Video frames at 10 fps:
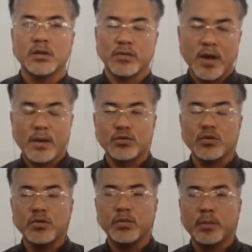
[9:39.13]
We have
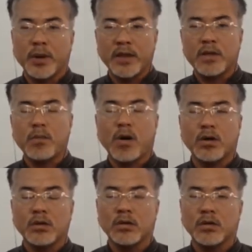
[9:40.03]
to play the ball
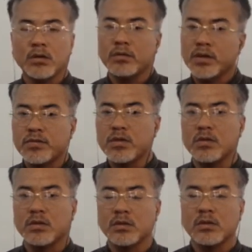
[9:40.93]
with foot,
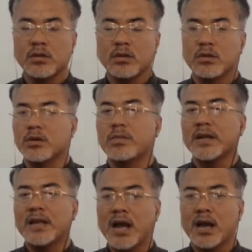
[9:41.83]
not by
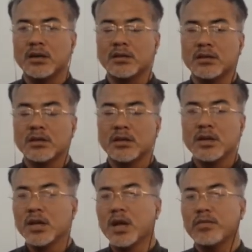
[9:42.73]
the hand.
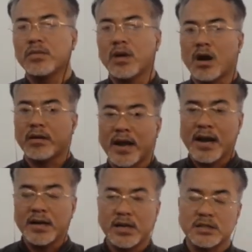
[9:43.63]
If our
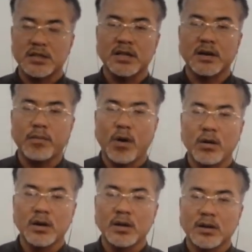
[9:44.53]
hand touches the
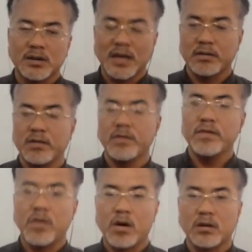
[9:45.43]
ball, that will be
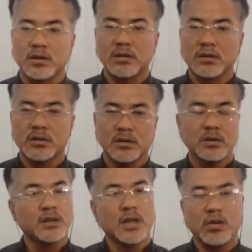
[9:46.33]
foul.
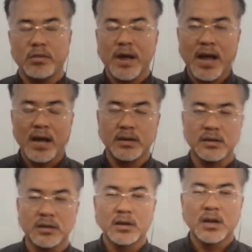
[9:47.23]
There will be hand,
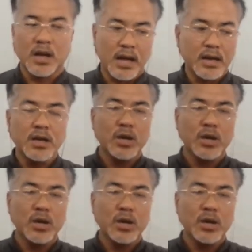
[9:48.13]
and